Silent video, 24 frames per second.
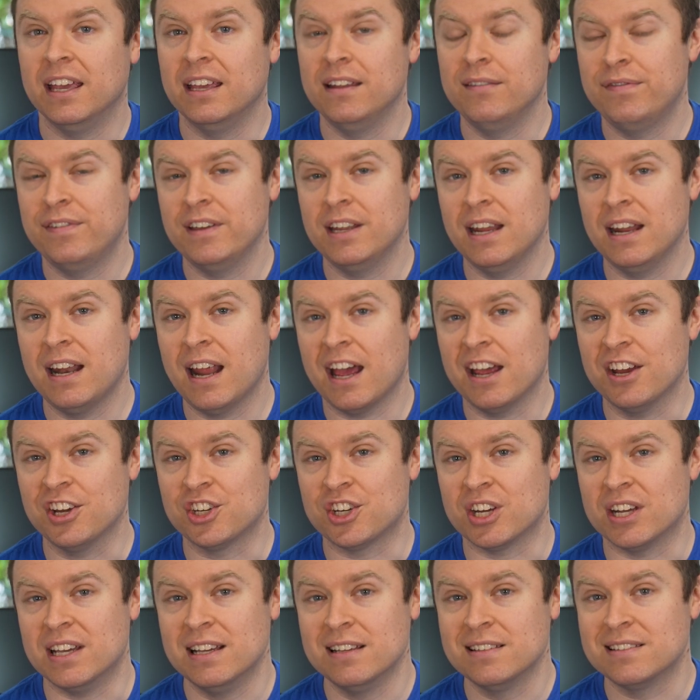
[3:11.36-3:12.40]

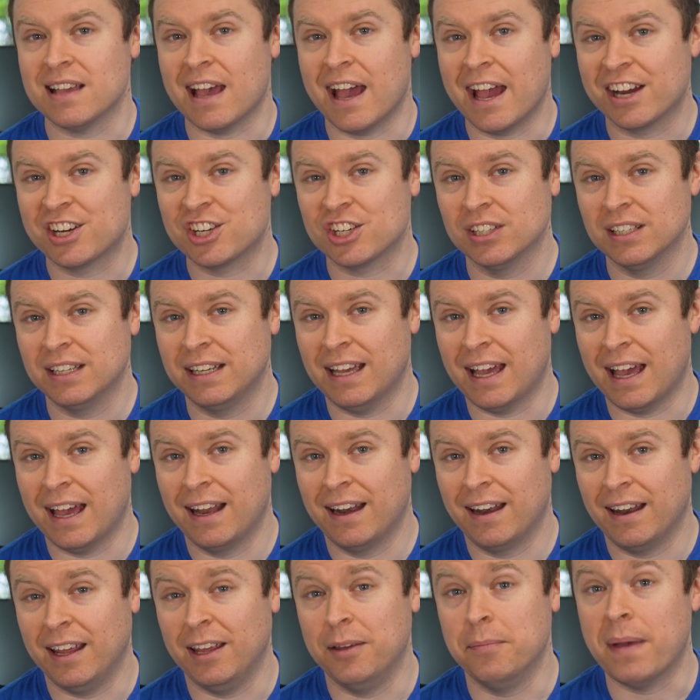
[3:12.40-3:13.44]
Infinidash is actually
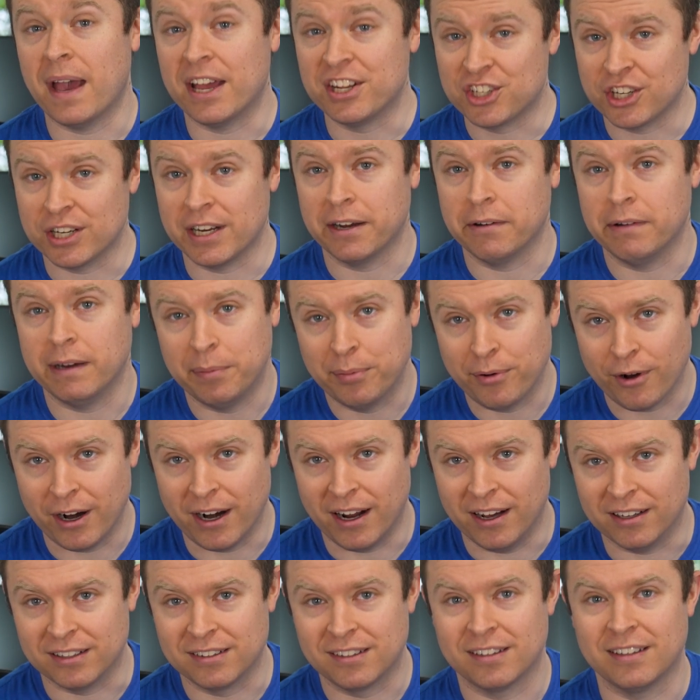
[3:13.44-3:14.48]
an imaginary
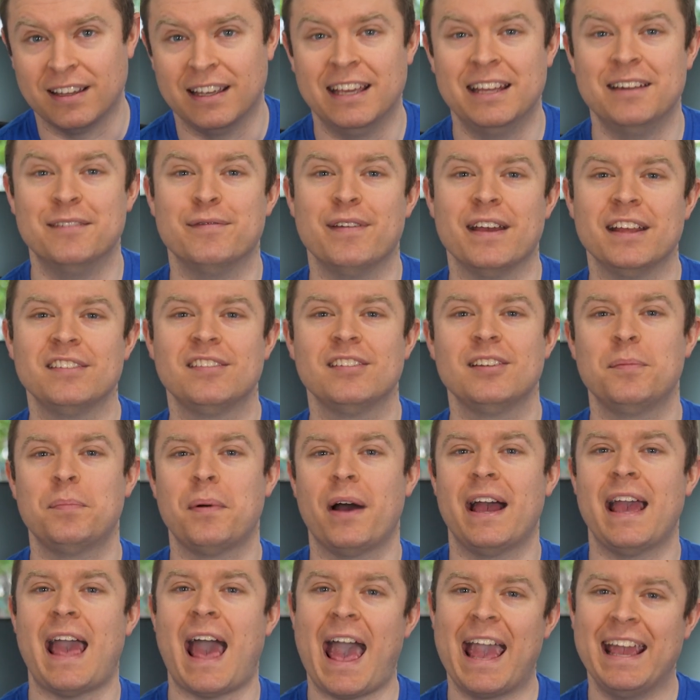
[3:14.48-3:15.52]
product invented
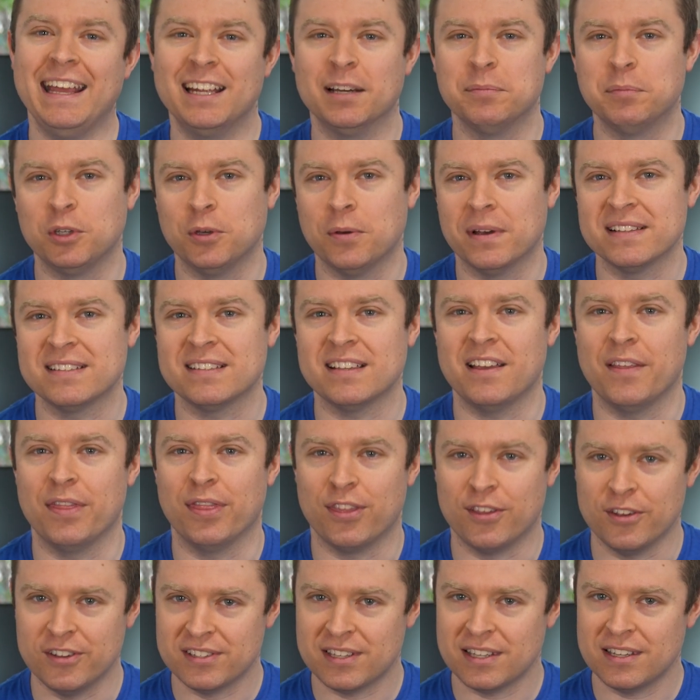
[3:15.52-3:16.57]
by A W S
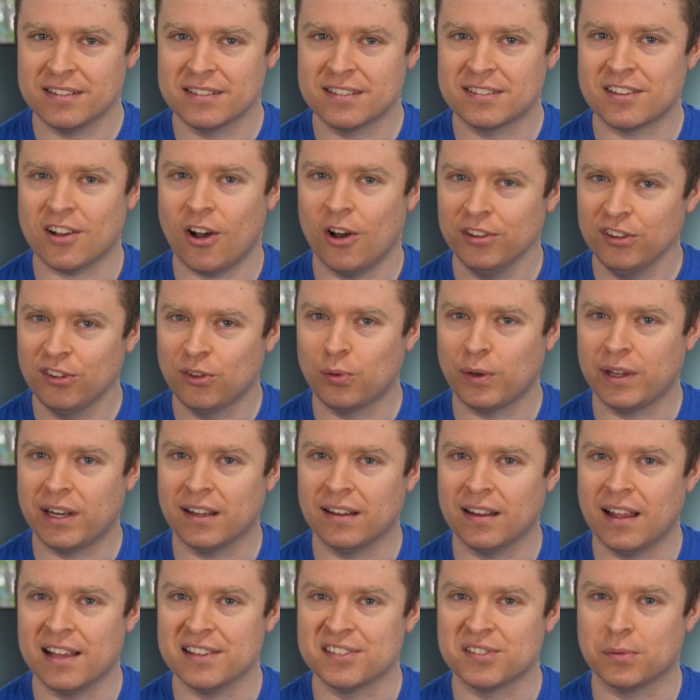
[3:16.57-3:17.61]
enthusiasts on Twitter
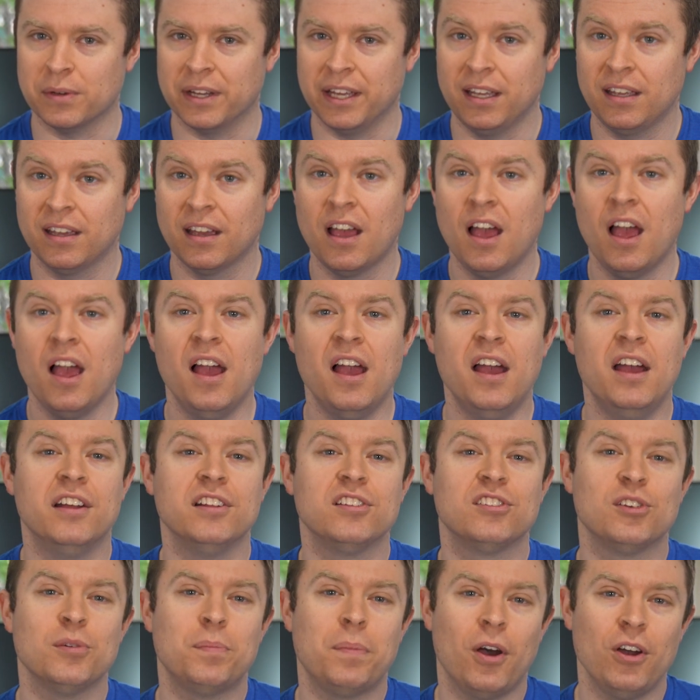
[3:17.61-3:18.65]
last week
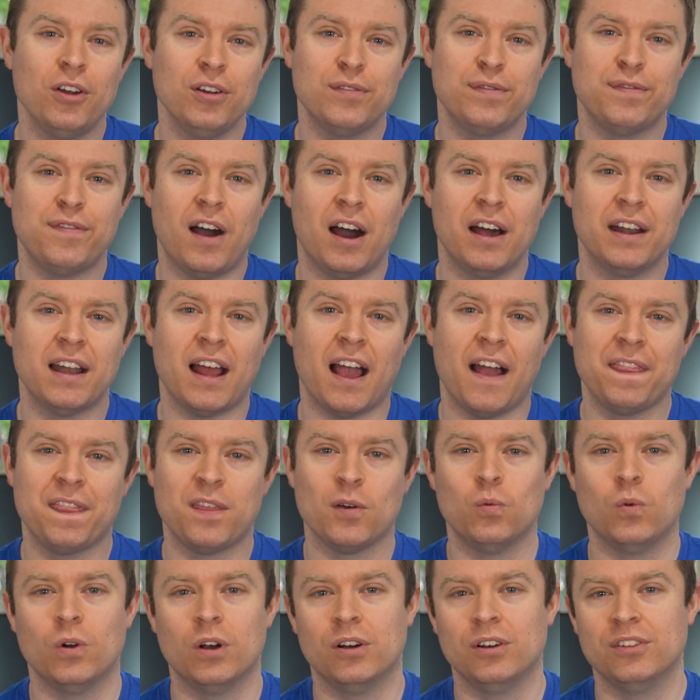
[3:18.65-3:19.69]
to poke fun at
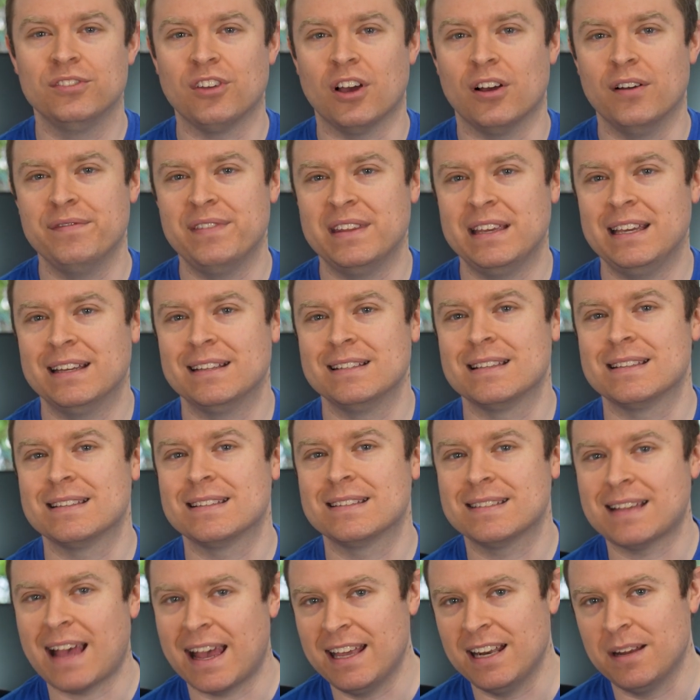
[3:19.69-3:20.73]
the world of the
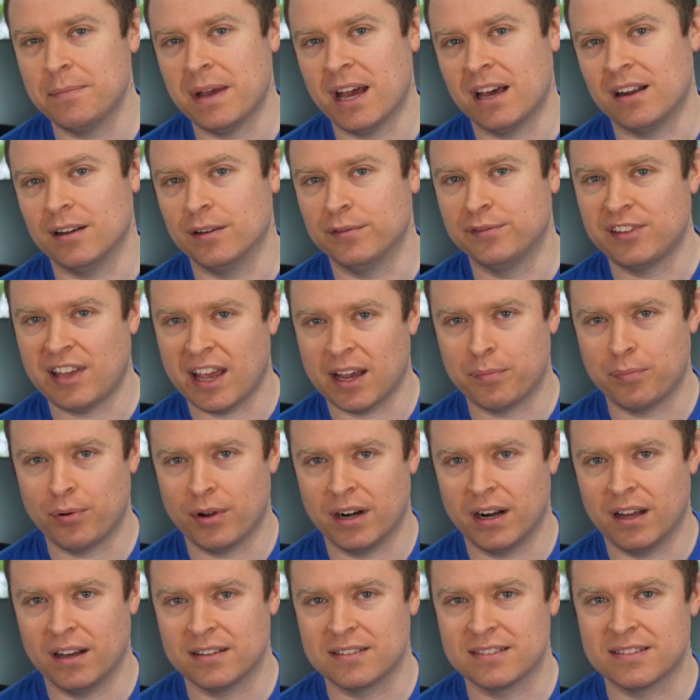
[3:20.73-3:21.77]
insane amount of tech
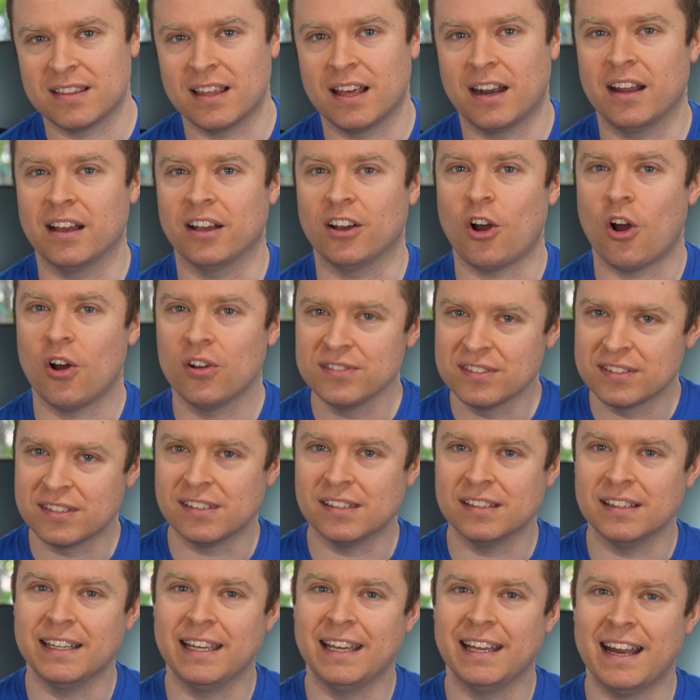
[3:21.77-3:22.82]
products that are
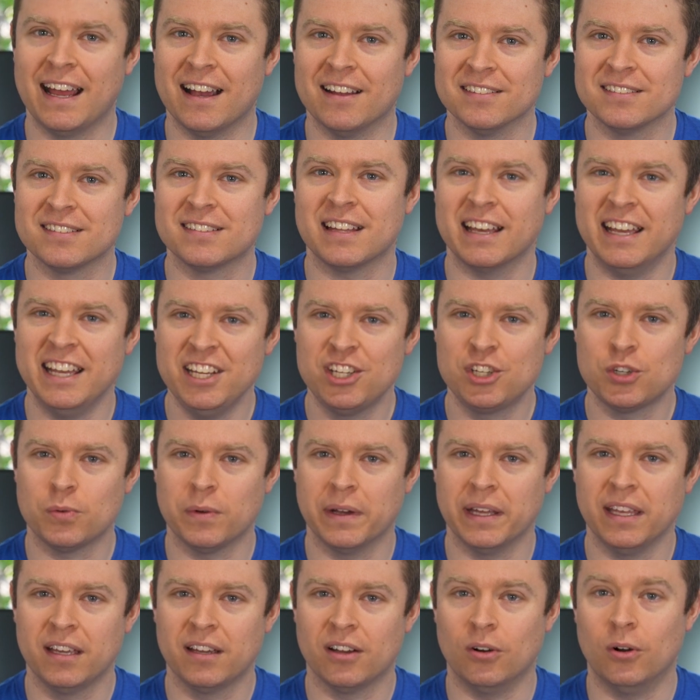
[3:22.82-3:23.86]
constantly announced each
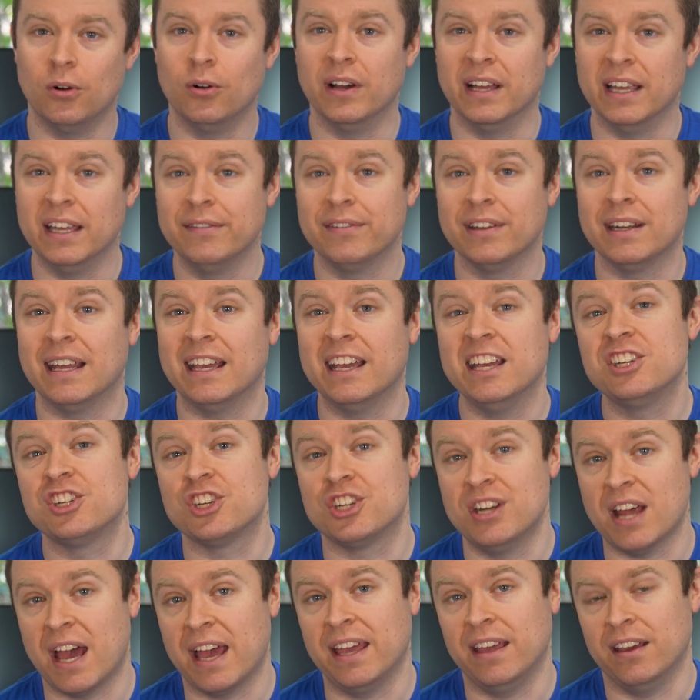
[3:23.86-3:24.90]
week or even each
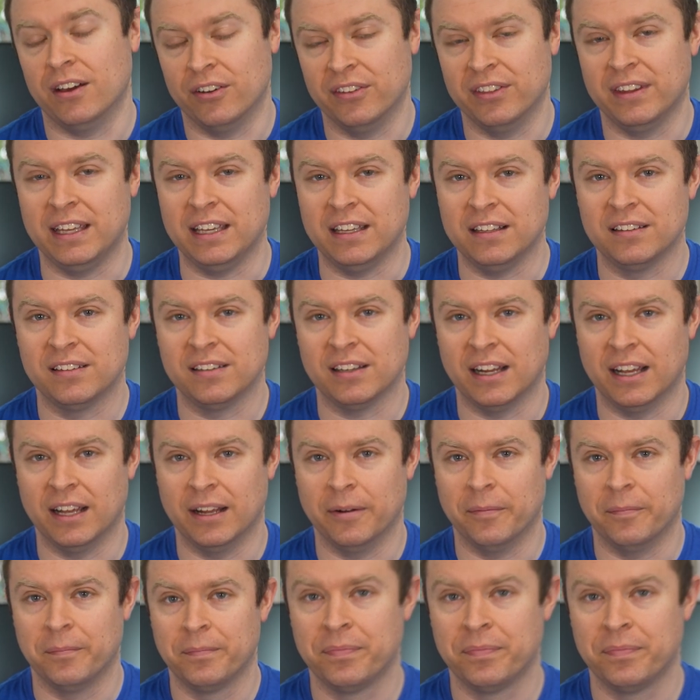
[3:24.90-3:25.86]
day on the internet.